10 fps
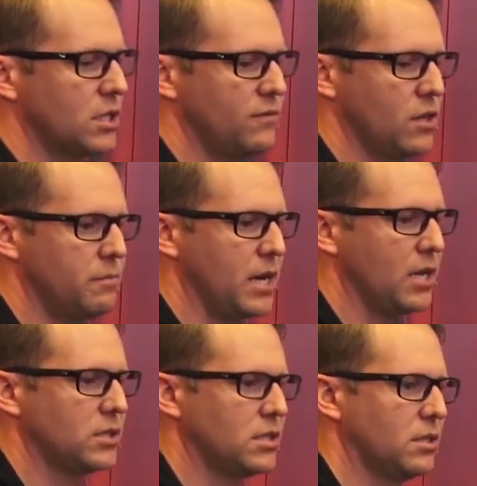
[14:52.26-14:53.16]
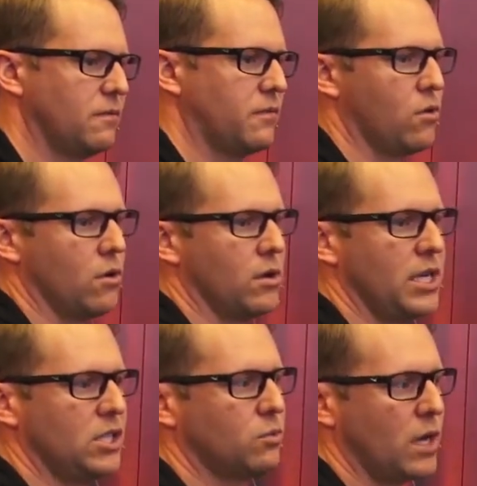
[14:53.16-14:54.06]
give you the best for
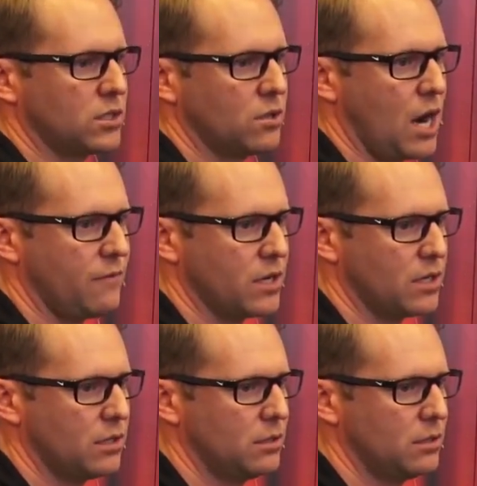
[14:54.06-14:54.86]
east-west traffic.